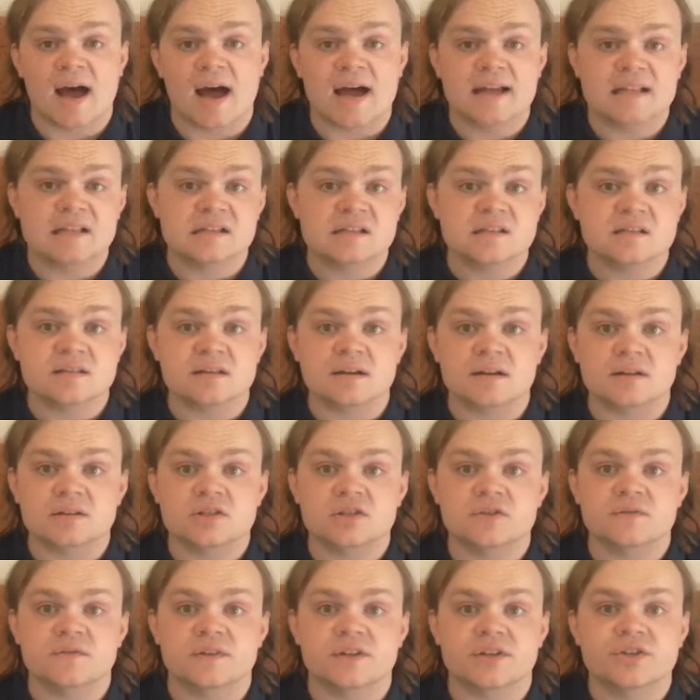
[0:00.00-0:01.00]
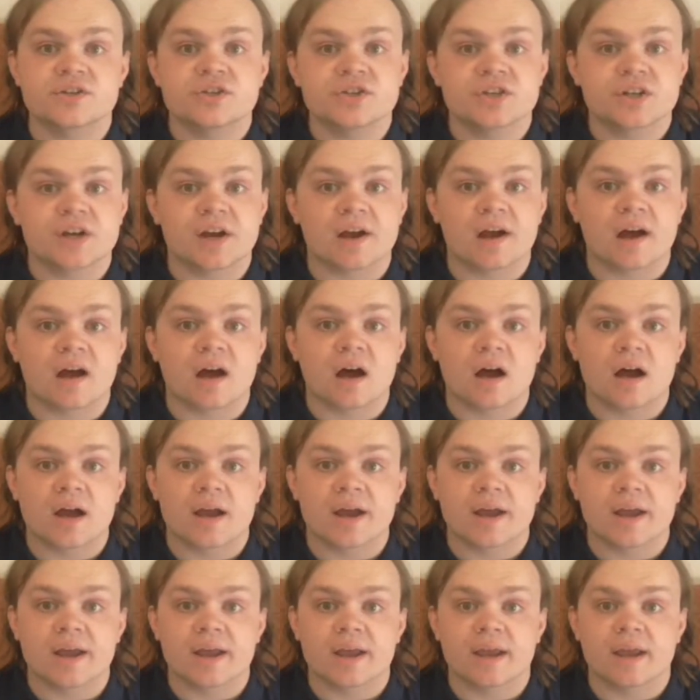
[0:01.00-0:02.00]
At the start of this year,
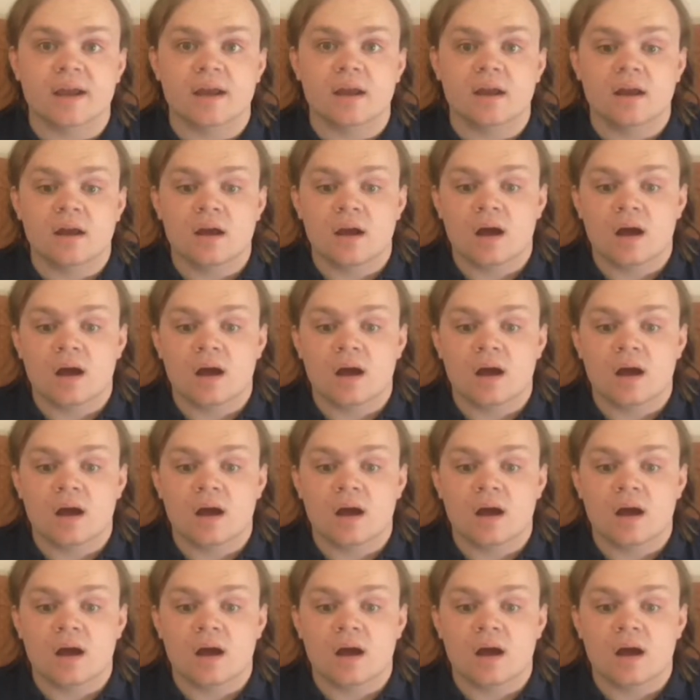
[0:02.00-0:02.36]
I